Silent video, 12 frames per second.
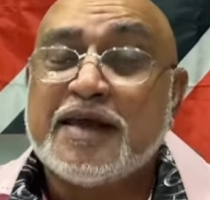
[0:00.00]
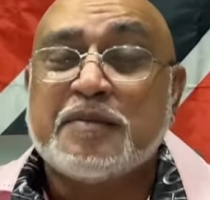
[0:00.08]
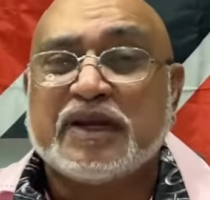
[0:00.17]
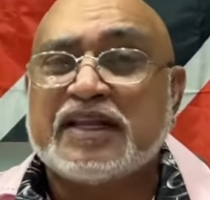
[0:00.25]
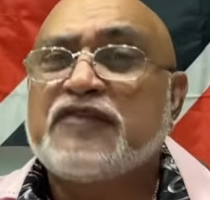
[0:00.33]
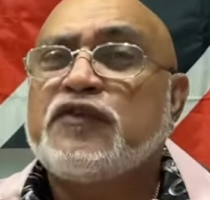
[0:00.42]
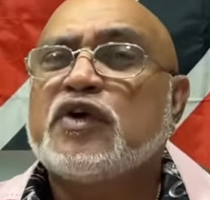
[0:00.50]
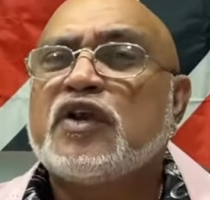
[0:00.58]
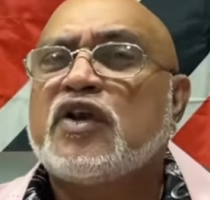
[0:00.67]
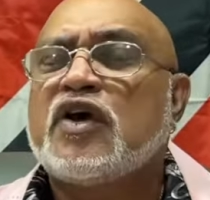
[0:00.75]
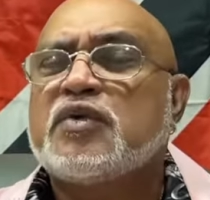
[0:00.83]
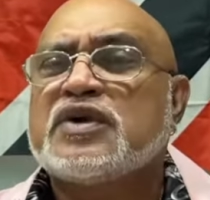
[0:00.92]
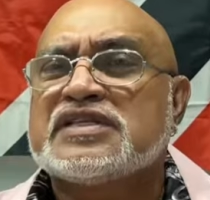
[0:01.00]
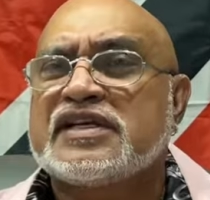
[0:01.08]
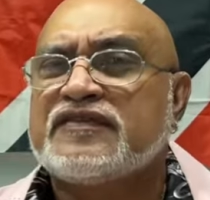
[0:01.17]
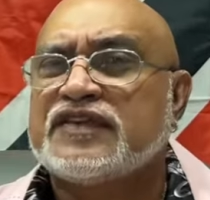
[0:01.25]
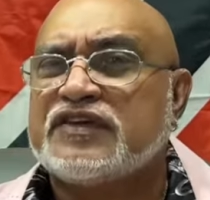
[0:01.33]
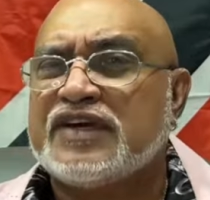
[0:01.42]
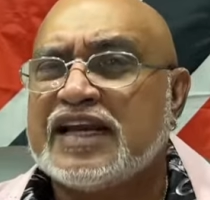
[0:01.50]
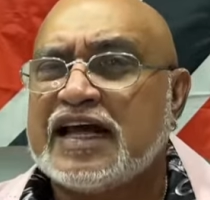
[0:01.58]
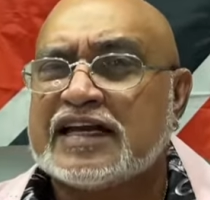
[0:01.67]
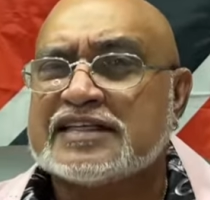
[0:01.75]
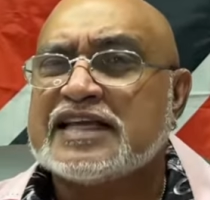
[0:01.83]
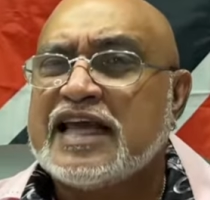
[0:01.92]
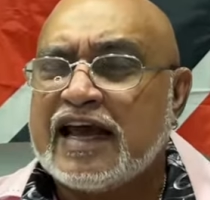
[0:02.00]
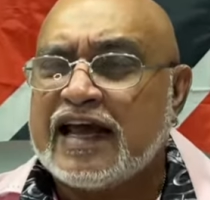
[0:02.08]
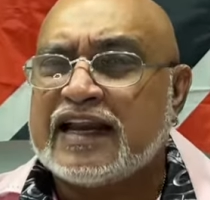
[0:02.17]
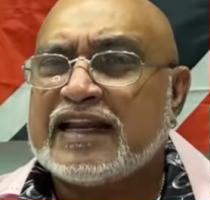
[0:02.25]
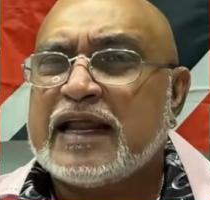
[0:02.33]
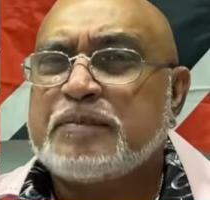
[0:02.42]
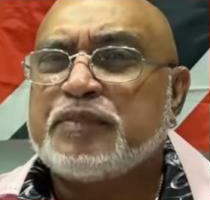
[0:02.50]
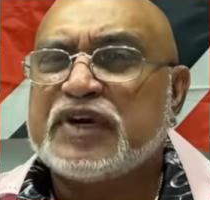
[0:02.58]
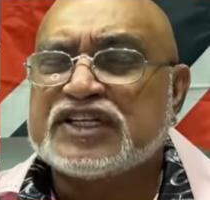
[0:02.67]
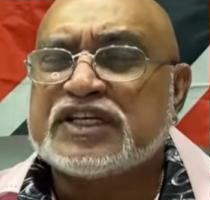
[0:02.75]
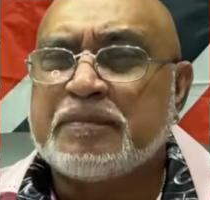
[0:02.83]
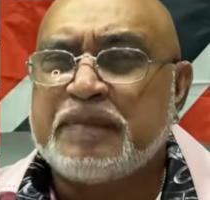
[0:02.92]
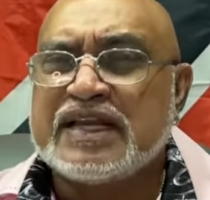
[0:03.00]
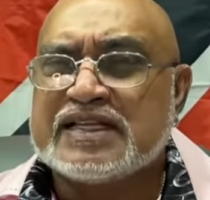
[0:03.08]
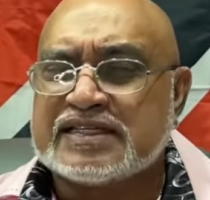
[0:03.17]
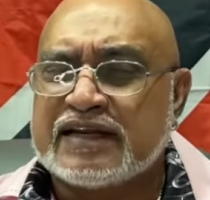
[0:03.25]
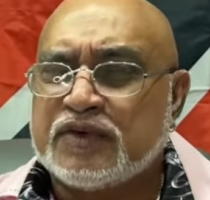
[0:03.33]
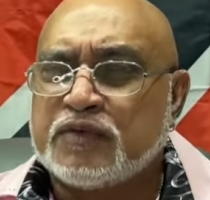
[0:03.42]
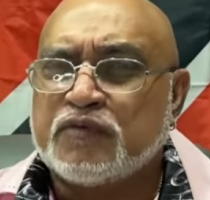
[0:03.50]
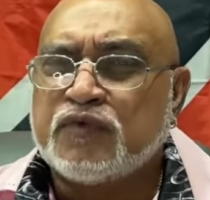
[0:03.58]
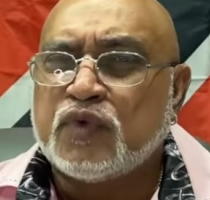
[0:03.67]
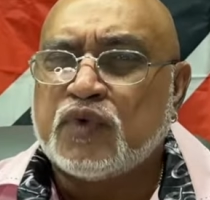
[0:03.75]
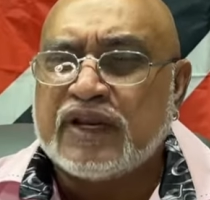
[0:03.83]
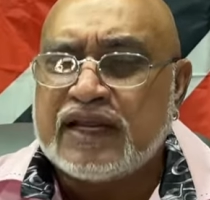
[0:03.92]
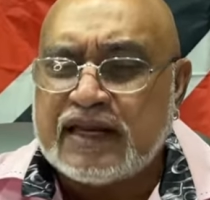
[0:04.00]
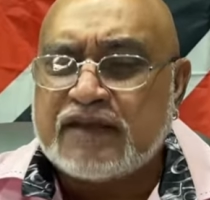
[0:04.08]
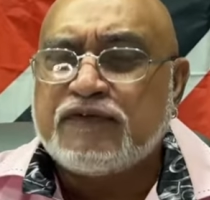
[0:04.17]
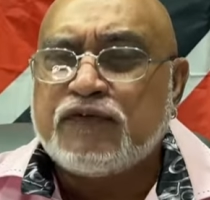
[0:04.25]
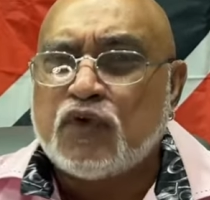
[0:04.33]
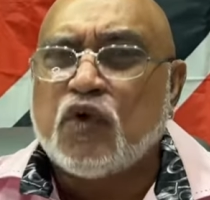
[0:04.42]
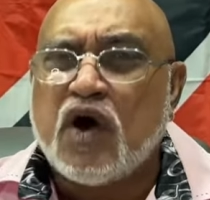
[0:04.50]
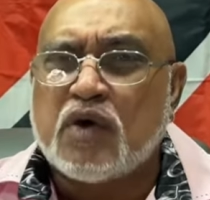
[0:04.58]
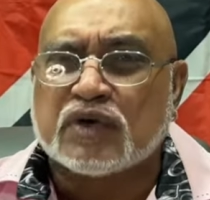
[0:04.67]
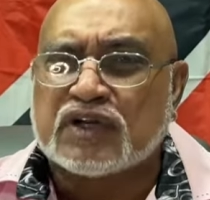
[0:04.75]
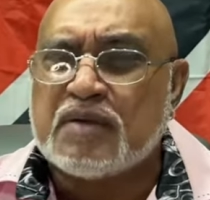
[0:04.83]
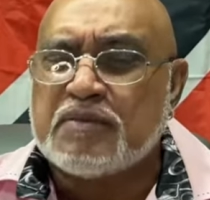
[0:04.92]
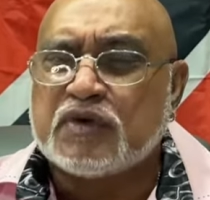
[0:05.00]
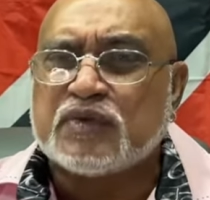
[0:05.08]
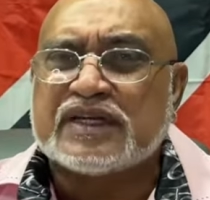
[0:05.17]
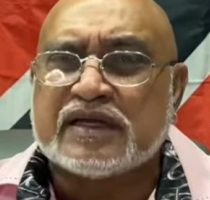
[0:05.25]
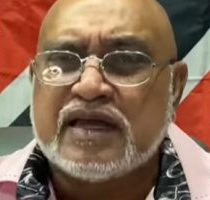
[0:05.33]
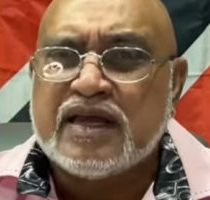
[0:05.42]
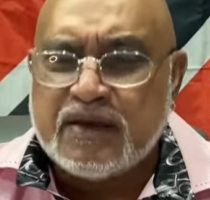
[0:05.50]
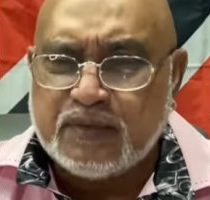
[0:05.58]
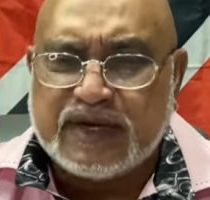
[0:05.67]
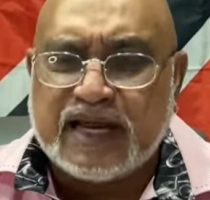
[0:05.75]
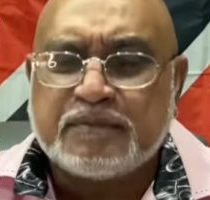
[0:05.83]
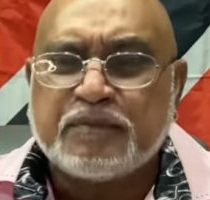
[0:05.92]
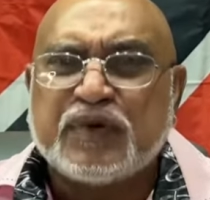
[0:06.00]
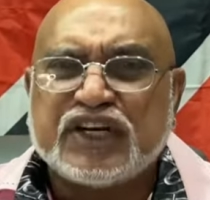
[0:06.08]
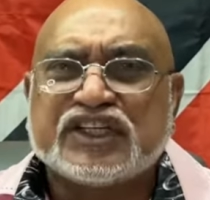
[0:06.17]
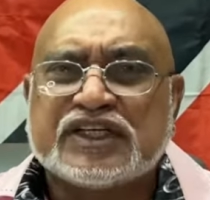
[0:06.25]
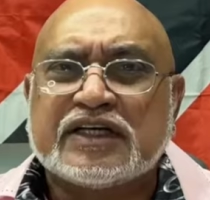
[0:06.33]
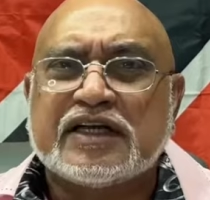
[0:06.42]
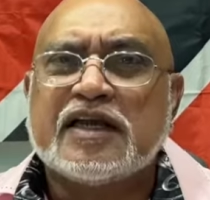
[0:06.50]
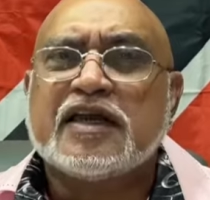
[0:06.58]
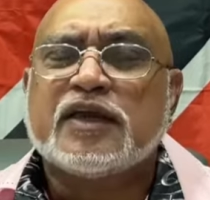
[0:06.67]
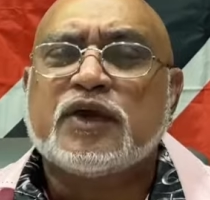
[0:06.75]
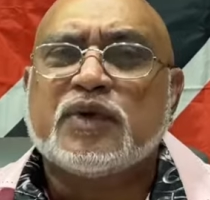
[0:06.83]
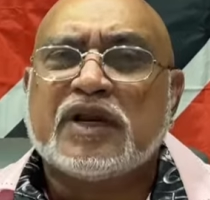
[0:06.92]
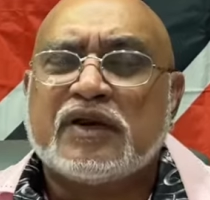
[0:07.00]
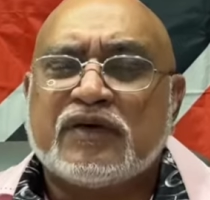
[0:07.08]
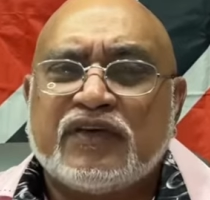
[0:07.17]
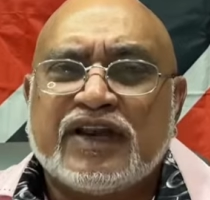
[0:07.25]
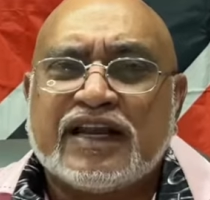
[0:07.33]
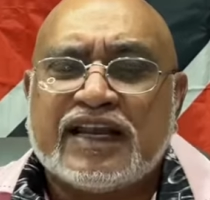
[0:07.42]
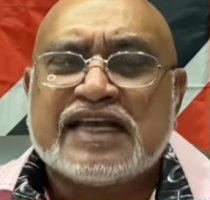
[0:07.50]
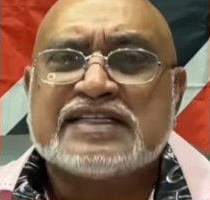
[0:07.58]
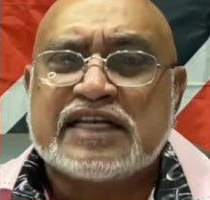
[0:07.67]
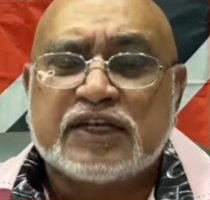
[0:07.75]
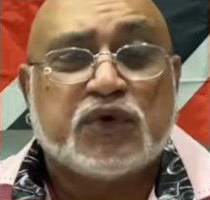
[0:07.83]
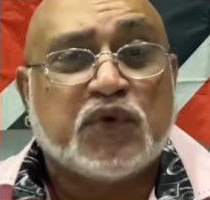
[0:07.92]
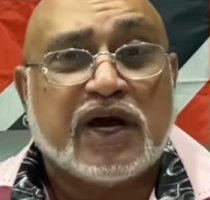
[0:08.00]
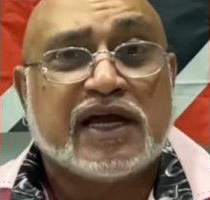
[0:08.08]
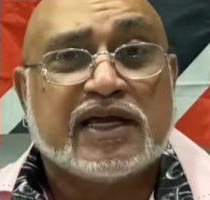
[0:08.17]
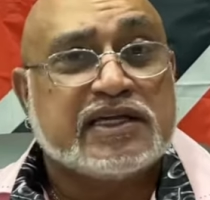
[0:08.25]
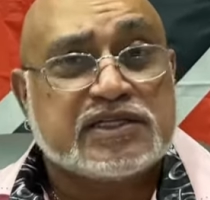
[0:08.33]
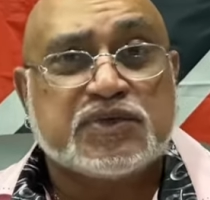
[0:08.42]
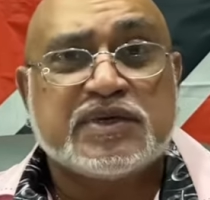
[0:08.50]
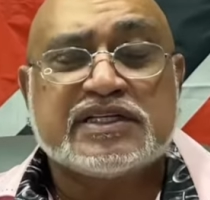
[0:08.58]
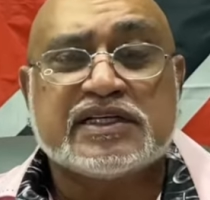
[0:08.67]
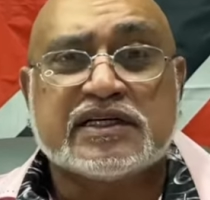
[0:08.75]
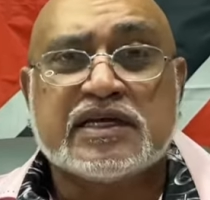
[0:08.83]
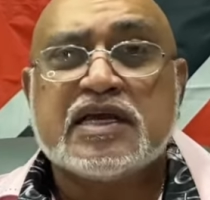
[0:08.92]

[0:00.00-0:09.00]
But if you allow yourself to relax and let that pressure build and you flow, let that flow out, come out with that pressure, you will realize that you are a squirter.